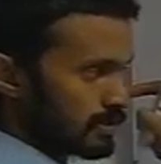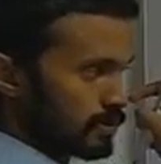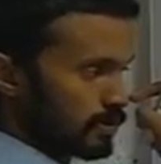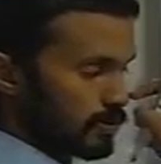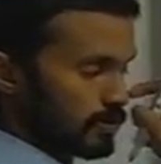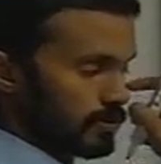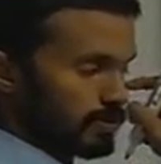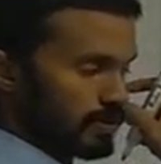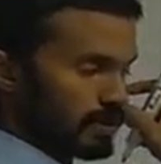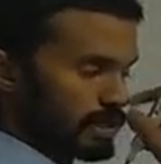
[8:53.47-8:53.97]

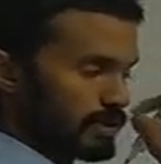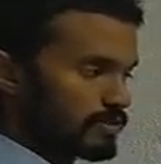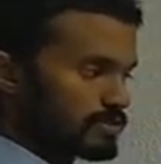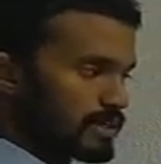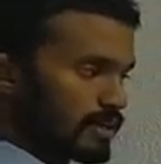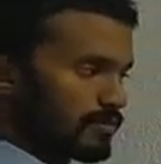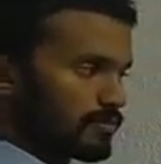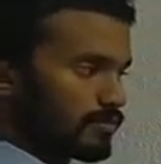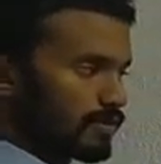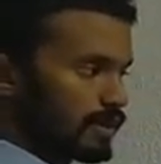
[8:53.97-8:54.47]
So if
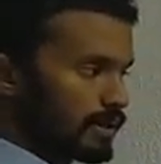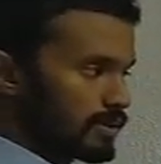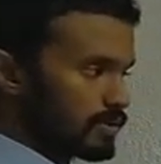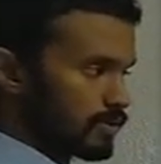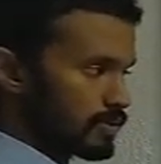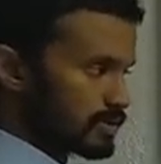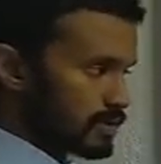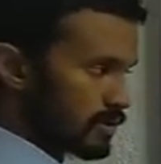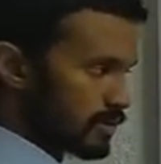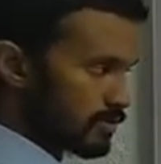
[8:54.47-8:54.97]
somebody
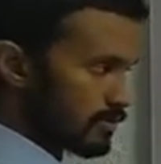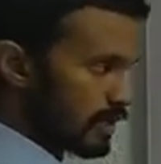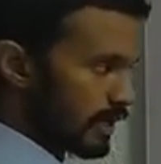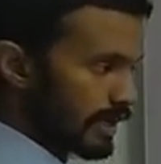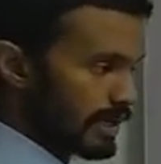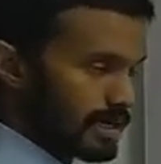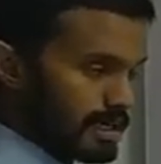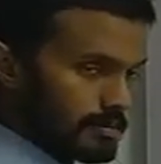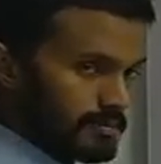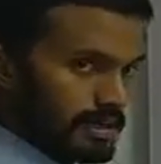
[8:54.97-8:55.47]
draws a
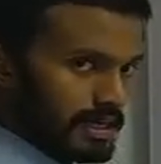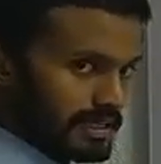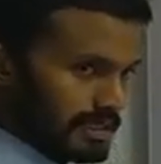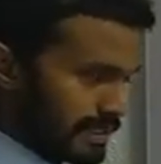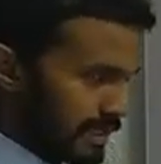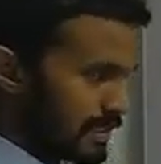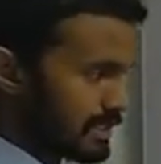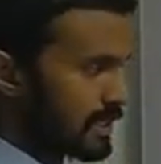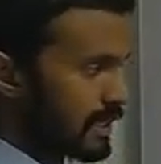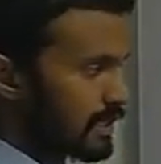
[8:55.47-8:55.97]
diagram
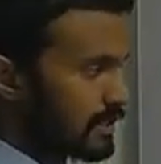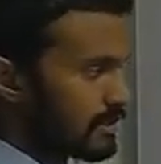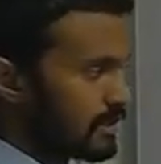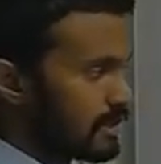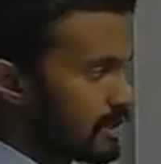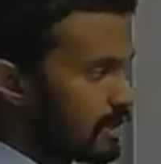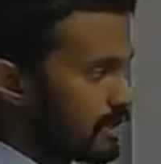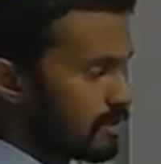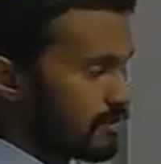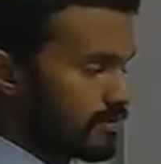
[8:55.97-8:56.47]
like this,
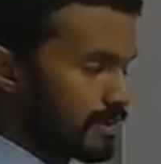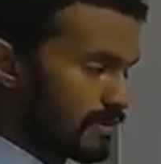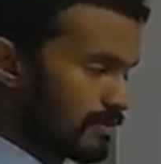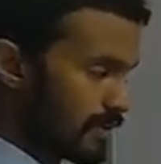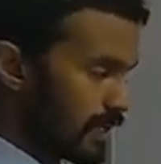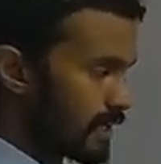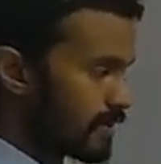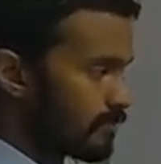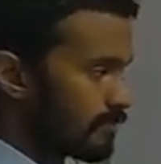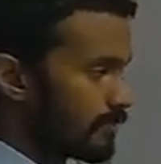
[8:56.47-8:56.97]
and
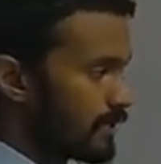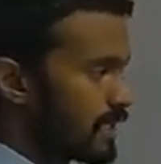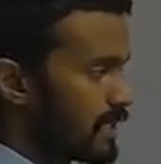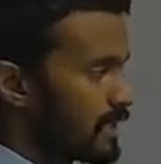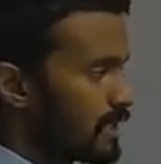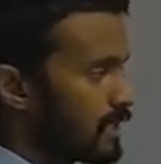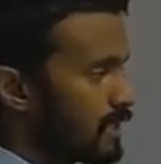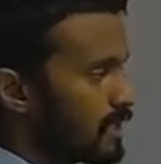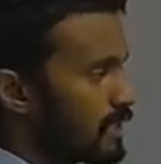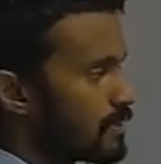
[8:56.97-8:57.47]
then that
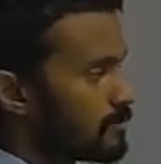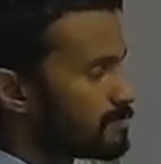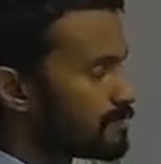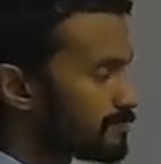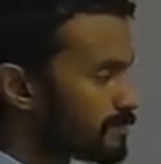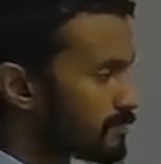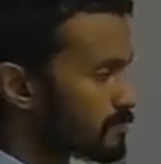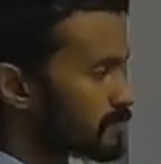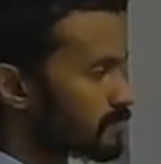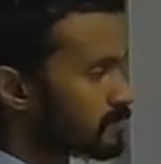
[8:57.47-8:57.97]
particular
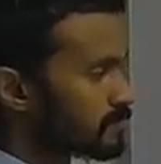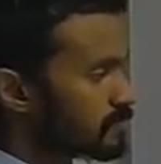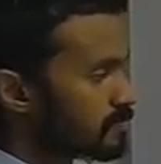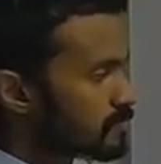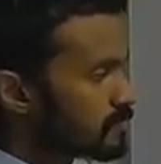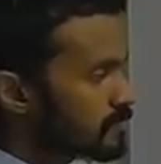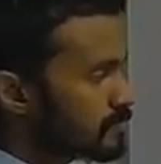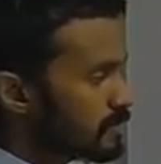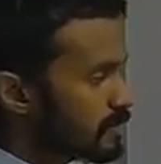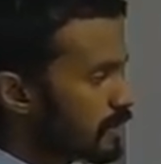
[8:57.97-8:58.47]

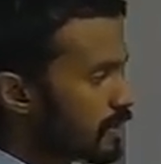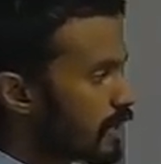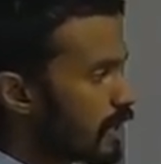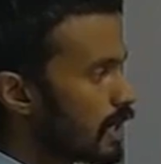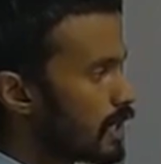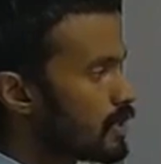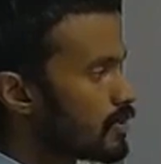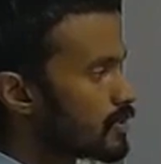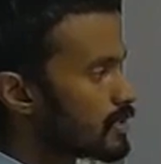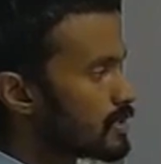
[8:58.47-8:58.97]

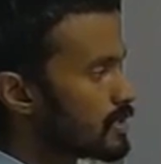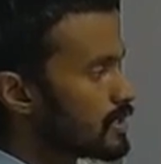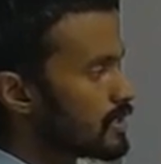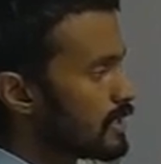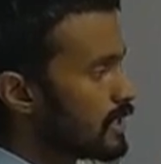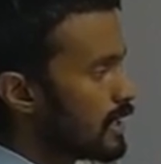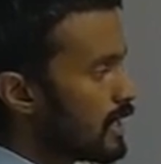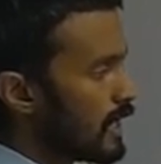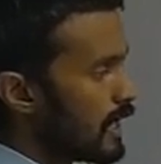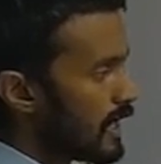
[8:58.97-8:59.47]
guy or
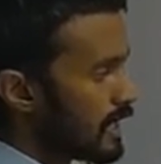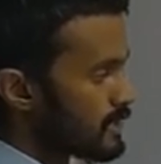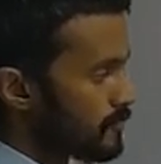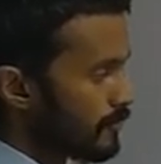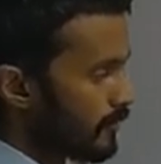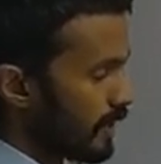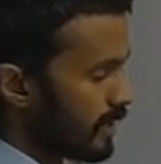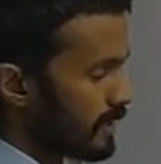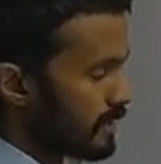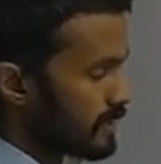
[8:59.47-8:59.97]
girl
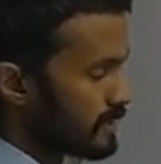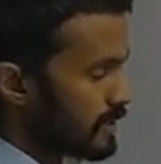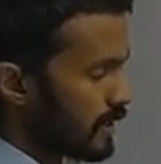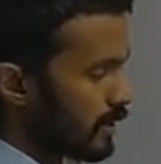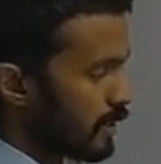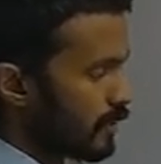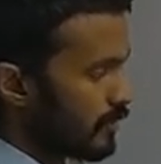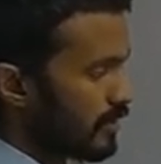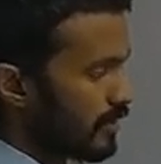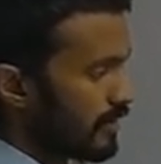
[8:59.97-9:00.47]
has find the
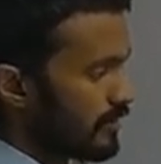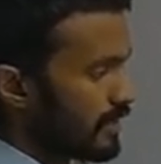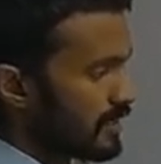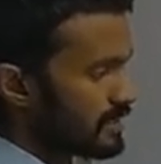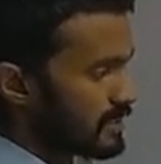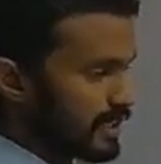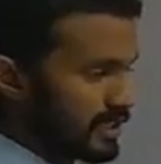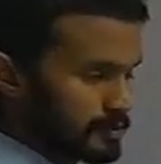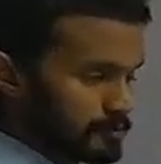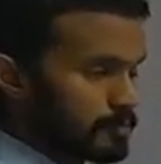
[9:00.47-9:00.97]
center of
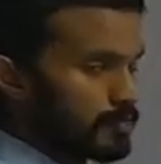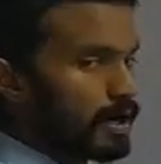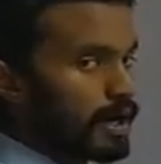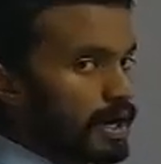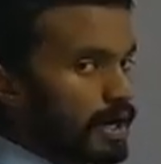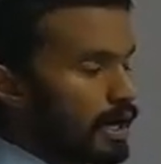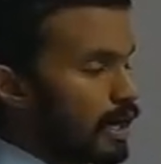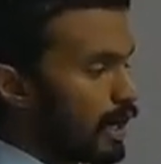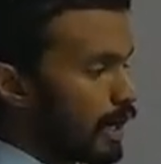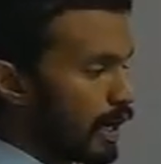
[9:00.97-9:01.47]
gravity as x
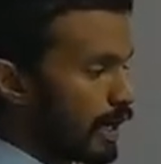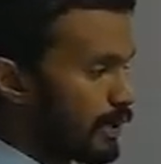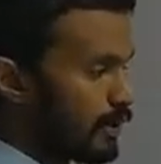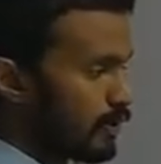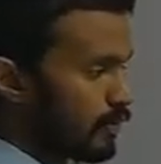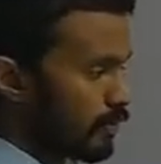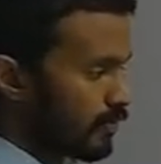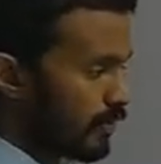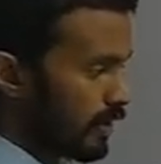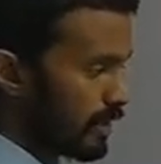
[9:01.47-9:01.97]
bar, I
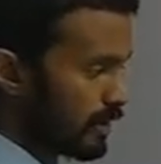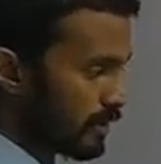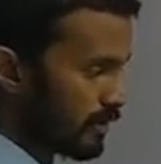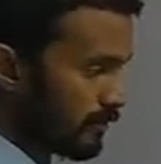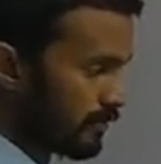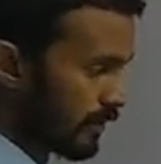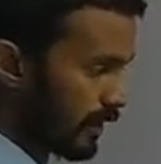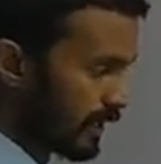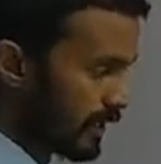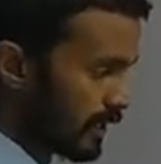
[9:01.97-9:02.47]
know to find
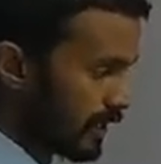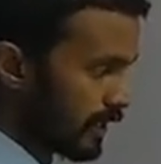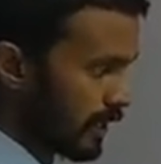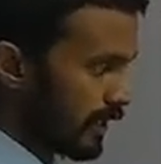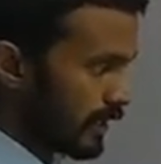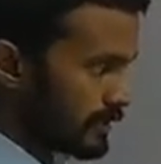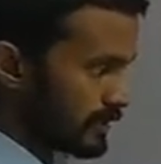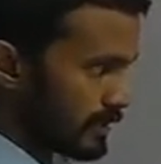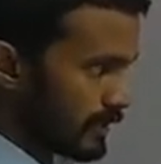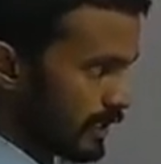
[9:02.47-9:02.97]
the final
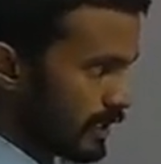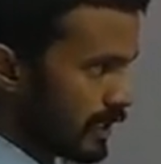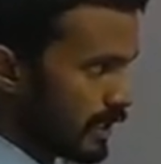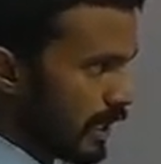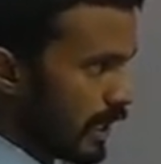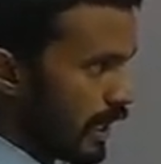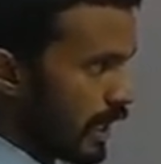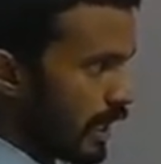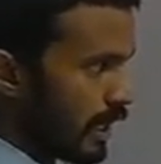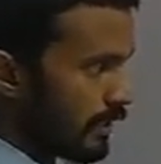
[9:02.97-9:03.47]
answer.